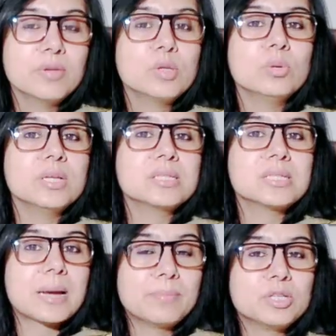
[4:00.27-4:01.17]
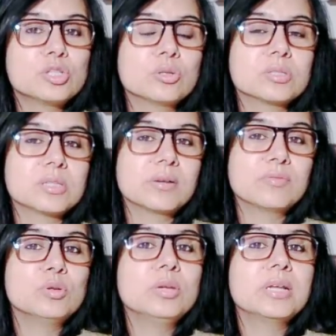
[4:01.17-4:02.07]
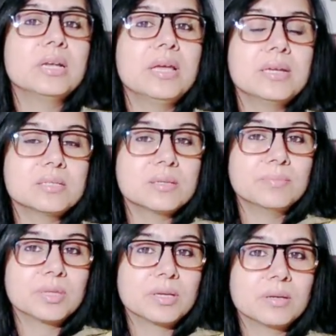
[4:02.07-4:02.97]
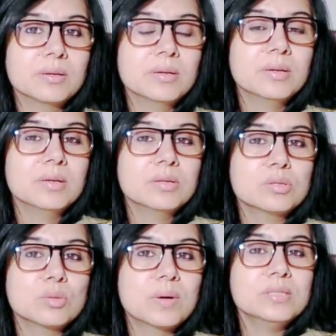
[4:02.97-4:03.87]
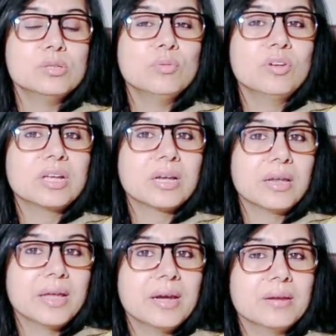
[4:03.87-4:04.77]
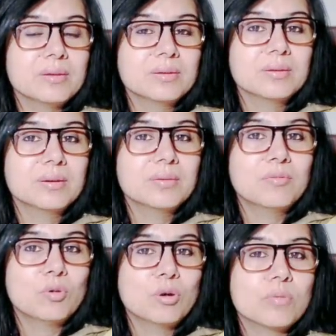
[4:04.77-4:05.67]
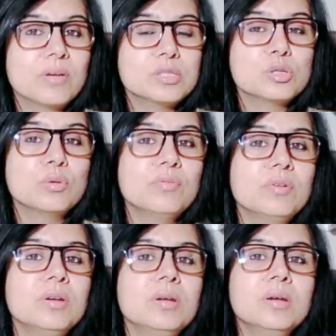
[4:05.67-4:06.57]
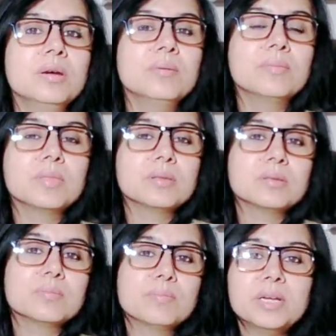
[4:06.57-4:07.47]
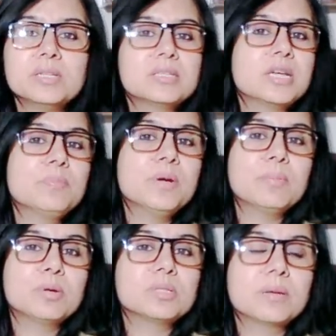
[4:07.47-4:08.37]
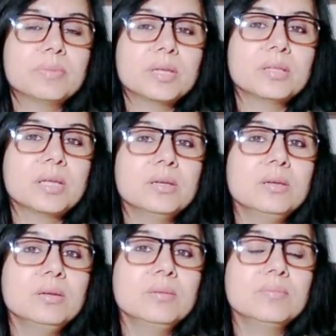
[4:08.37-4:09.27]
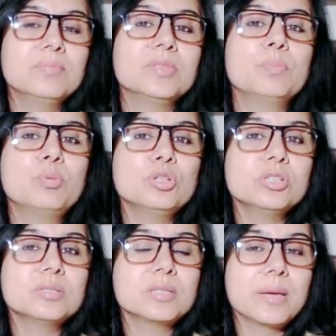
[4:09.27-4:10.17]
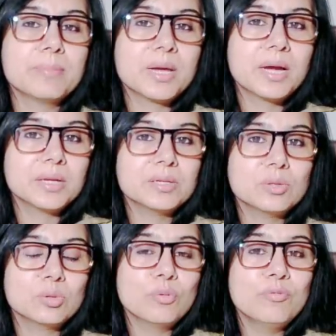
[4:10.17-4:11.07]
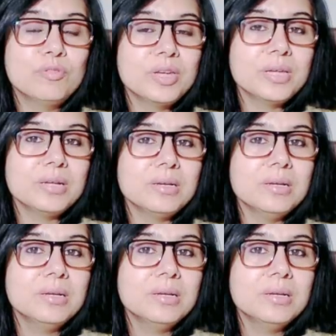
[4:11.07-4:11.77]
you establish yourself, you declare something. So once you've declared war, once you've made a statement about something, then the push is there behind you. You feel